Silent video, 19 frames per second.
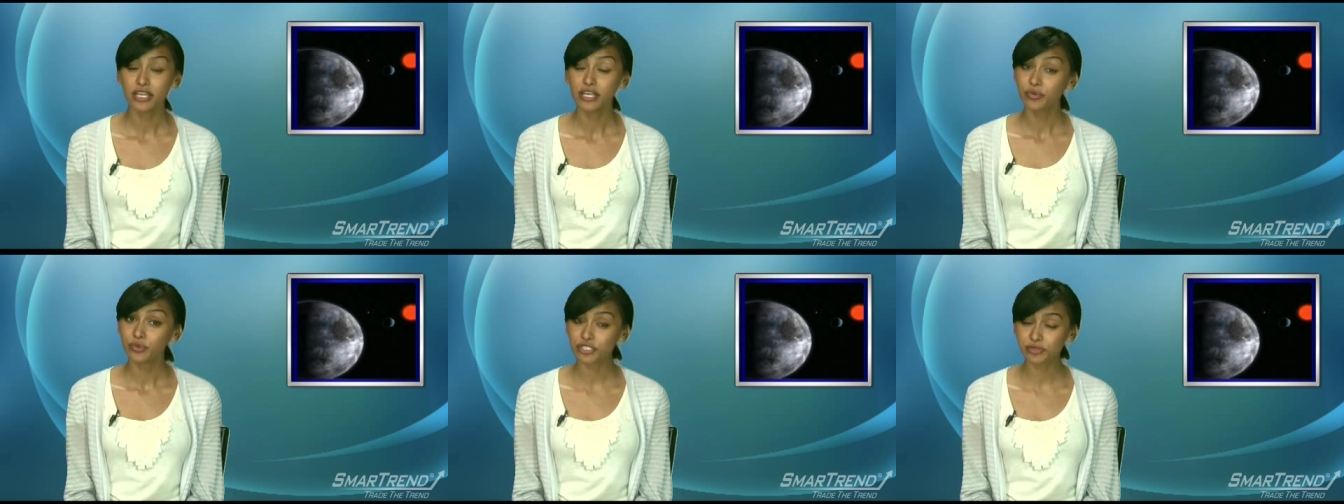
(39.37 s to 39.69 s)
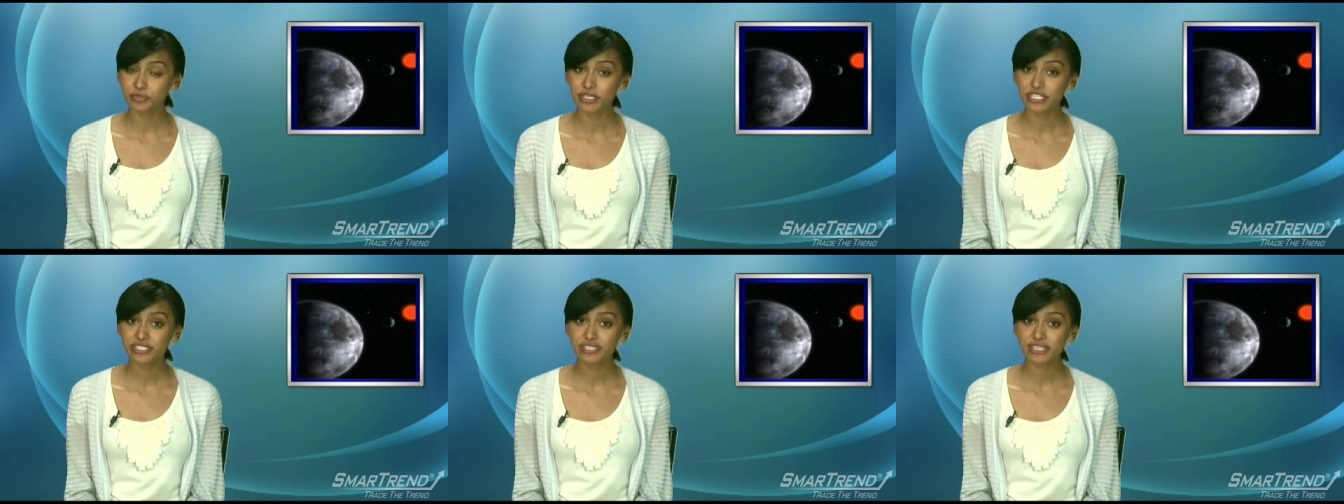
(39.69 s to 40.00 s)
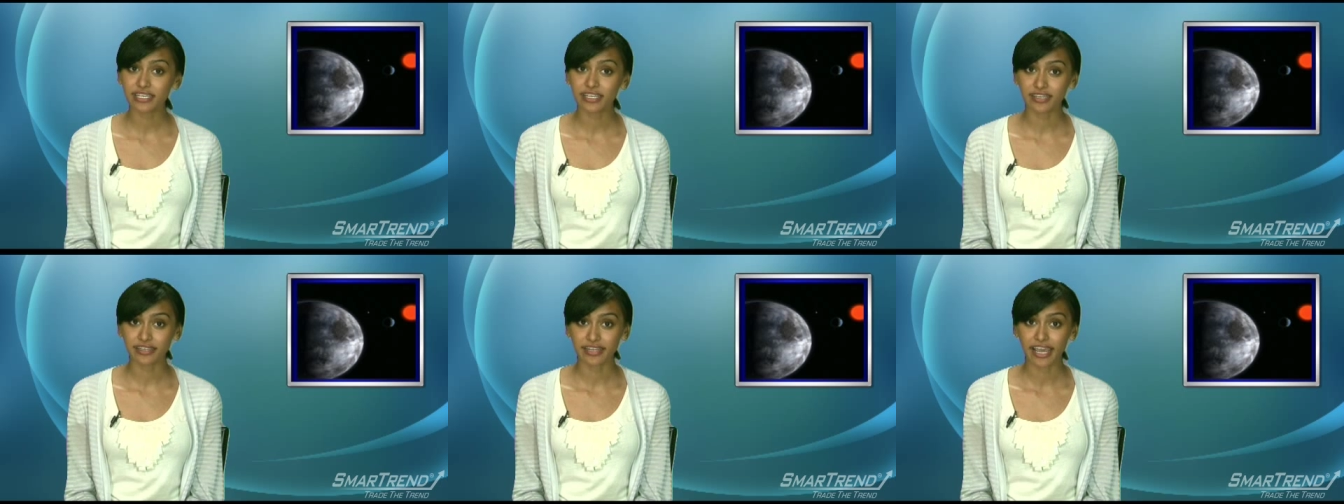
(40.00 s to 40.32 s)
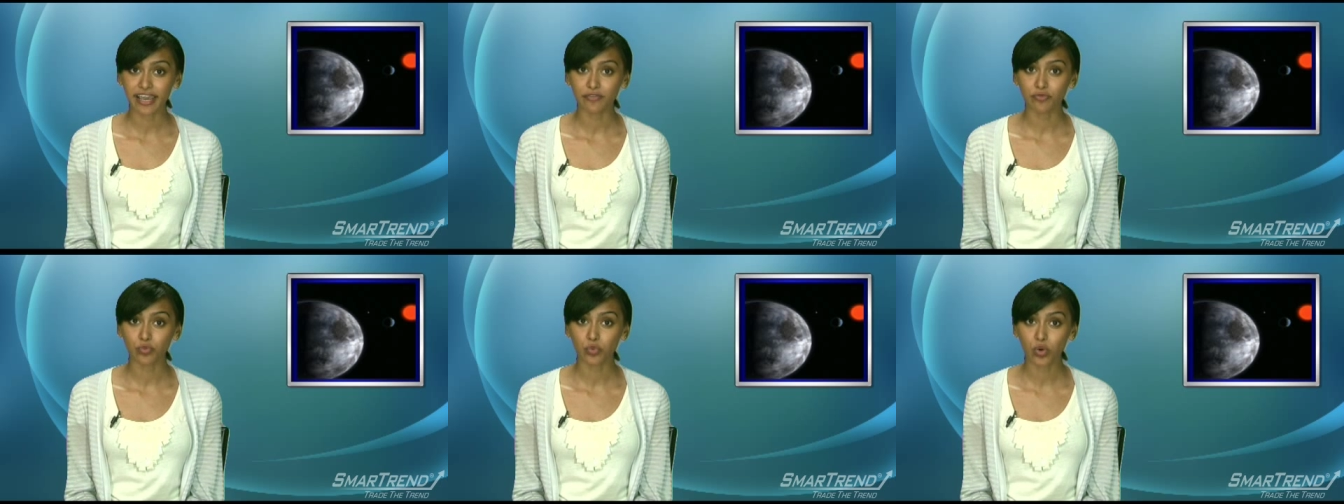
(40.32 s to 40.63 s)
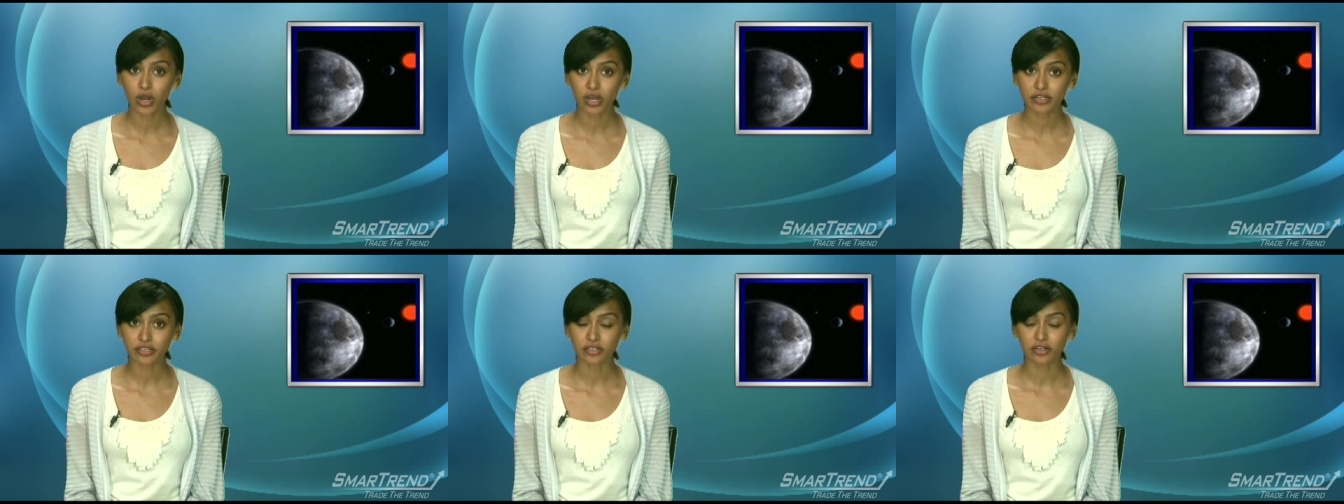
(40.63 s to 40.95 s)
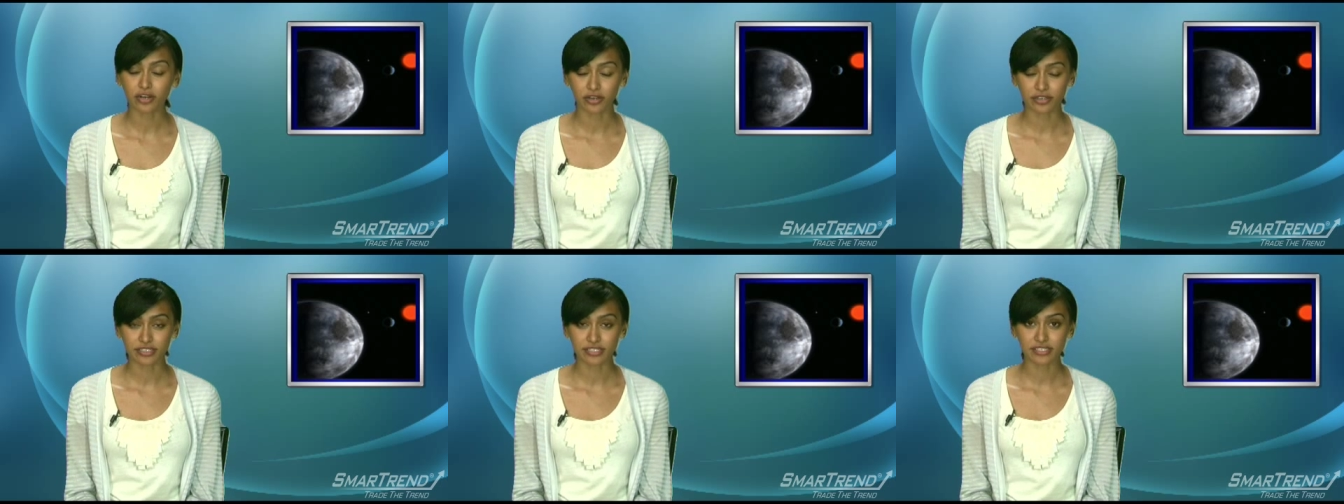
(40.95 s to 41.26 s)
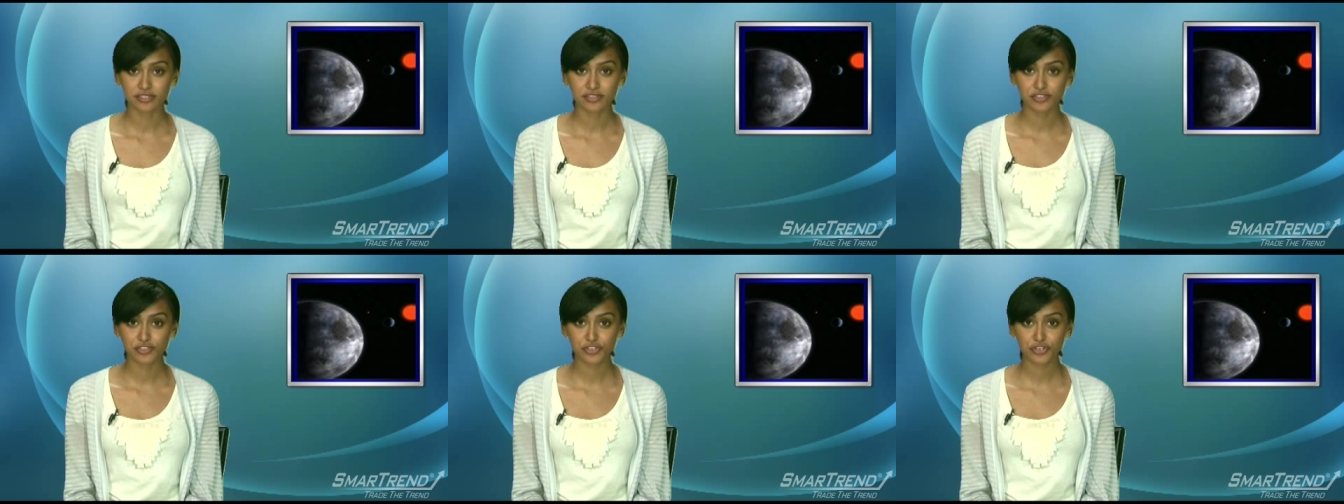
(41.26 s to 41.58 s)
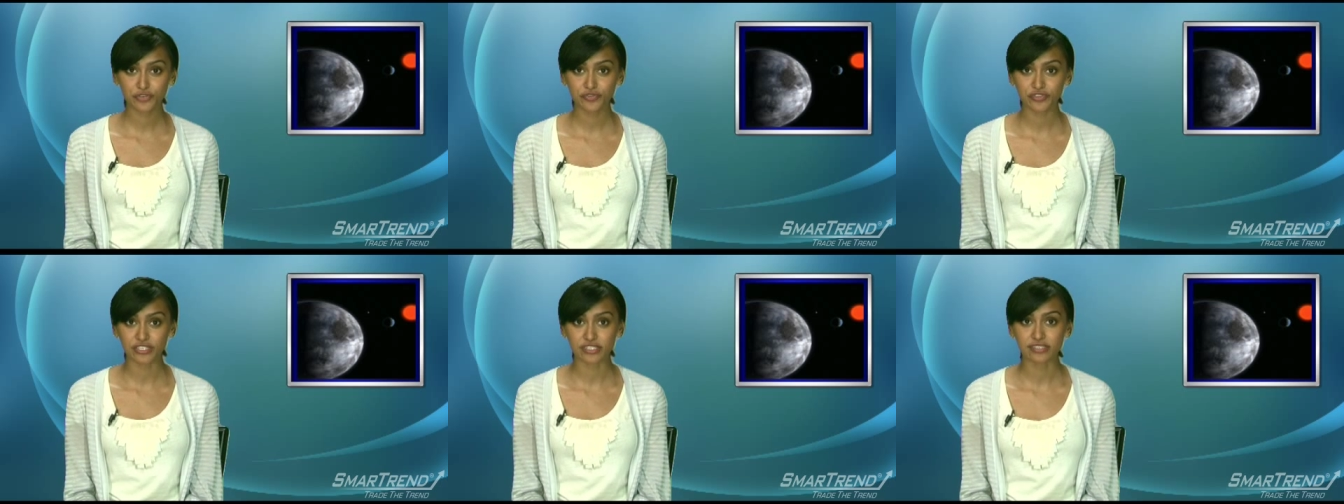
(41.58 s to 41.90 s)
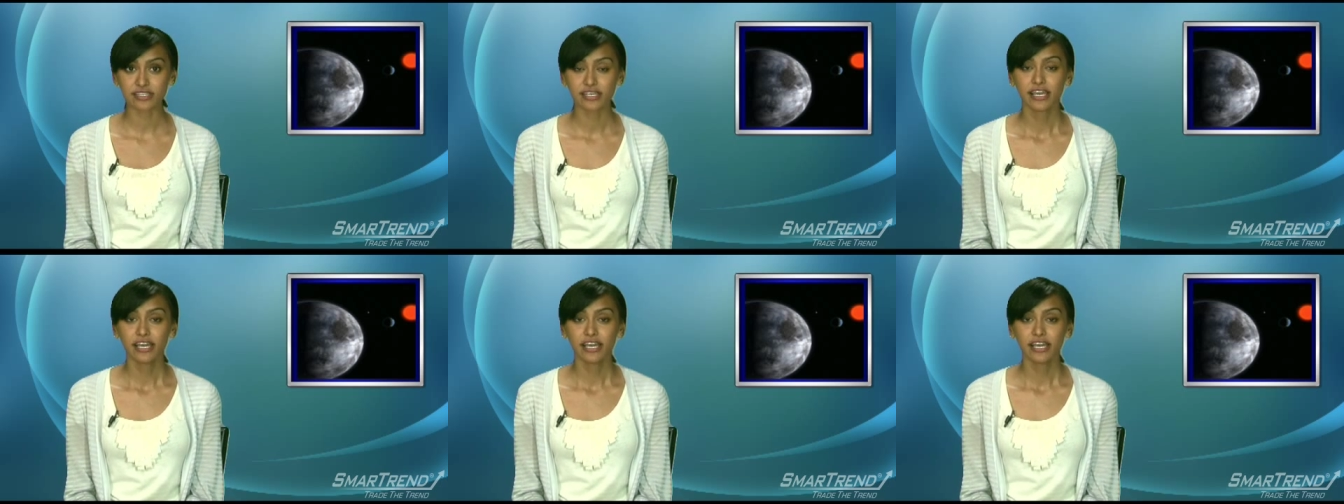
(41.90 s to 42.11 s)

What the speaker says: which means it could have water on its surface.